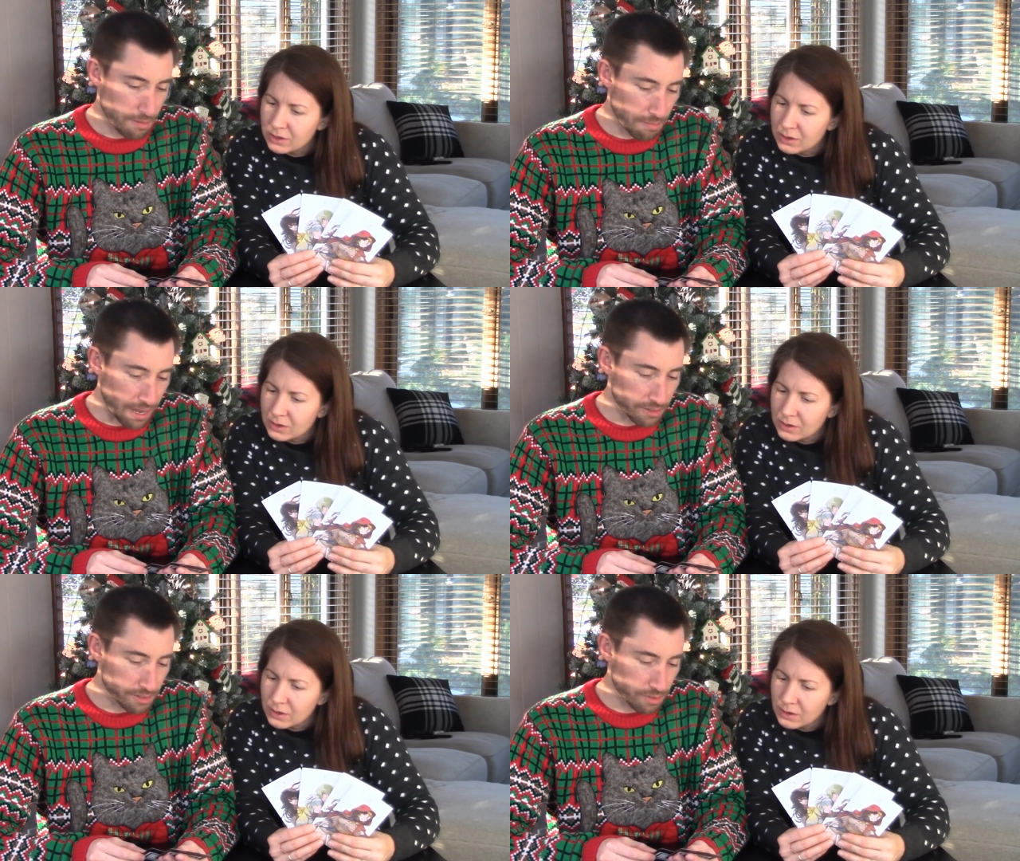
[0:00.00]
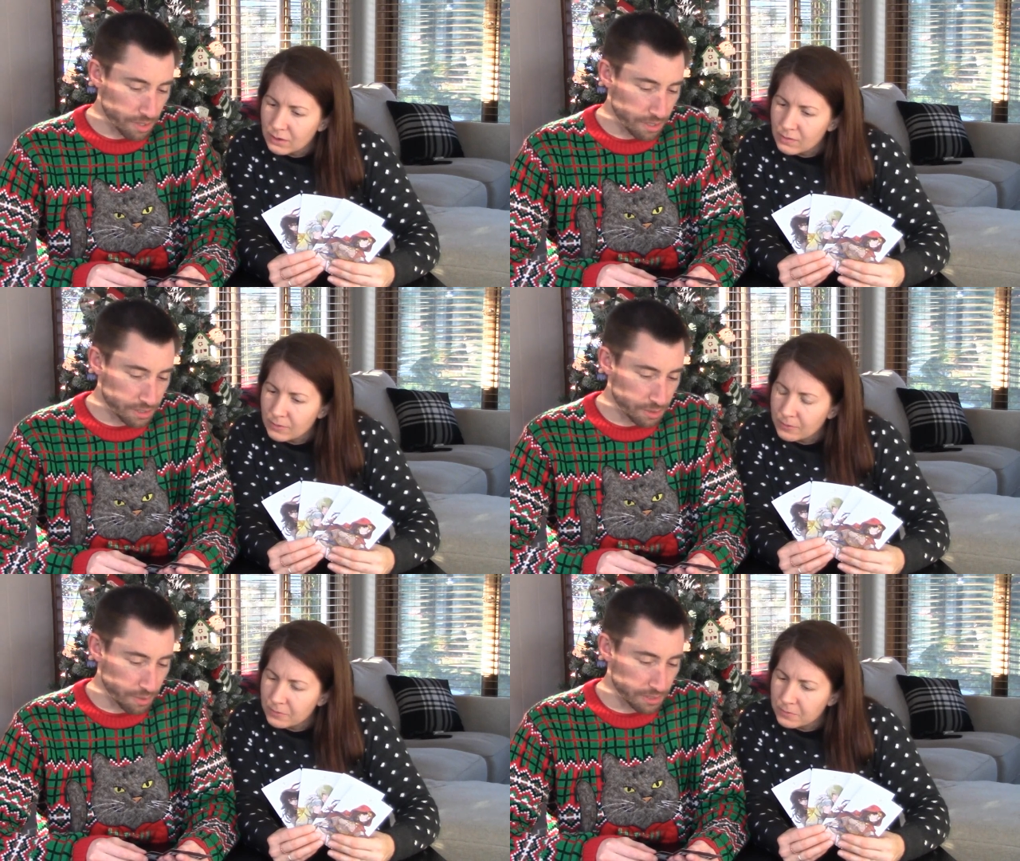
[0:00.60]
Speaker 1: Milestone
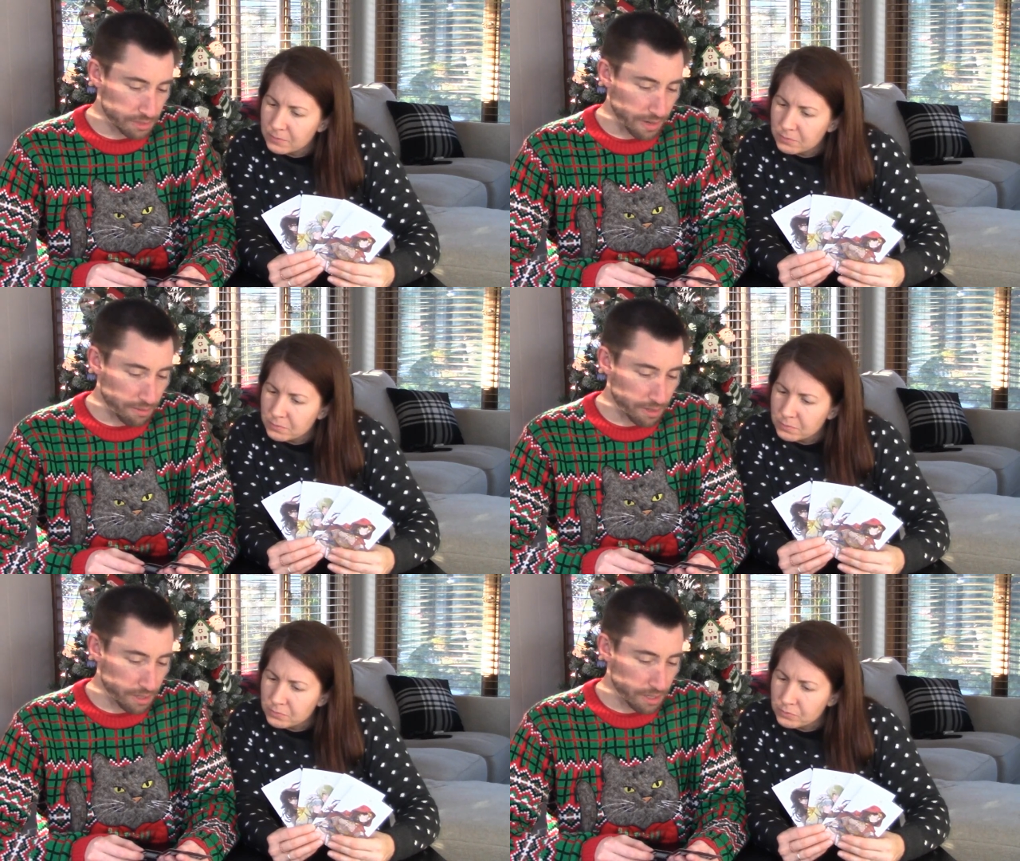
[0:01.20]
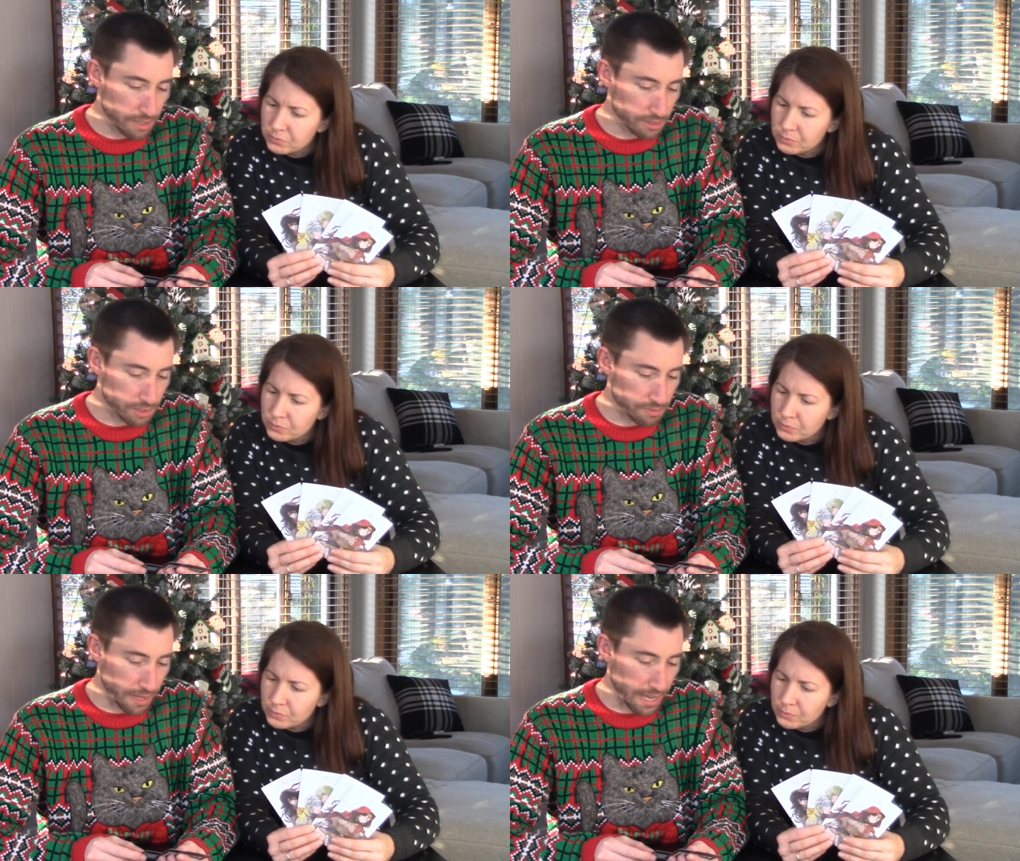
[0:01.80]
condition. When a survivor
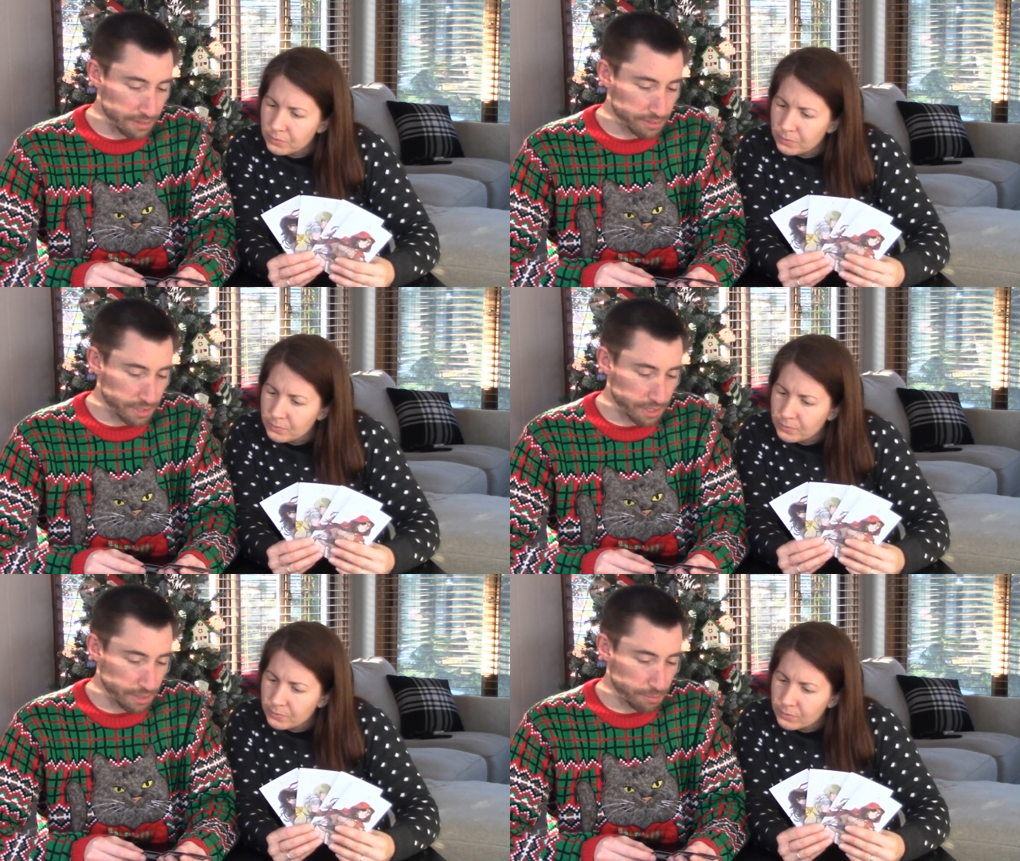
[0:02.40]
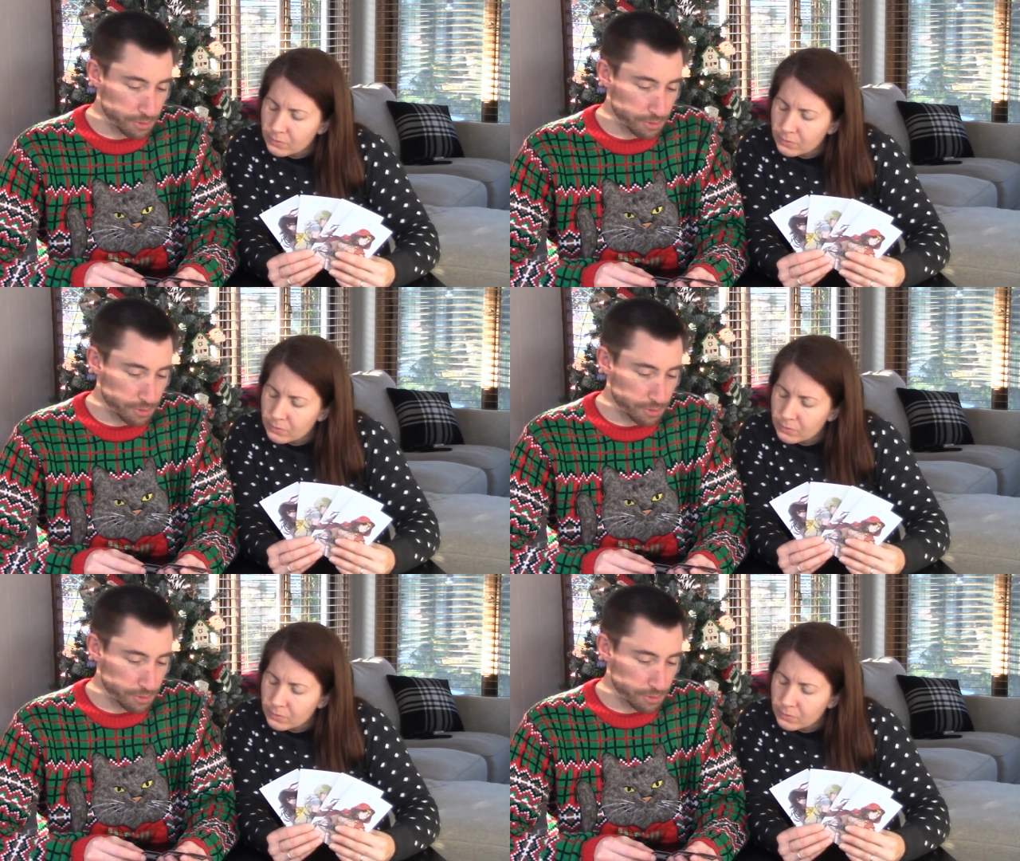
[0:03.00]
survives the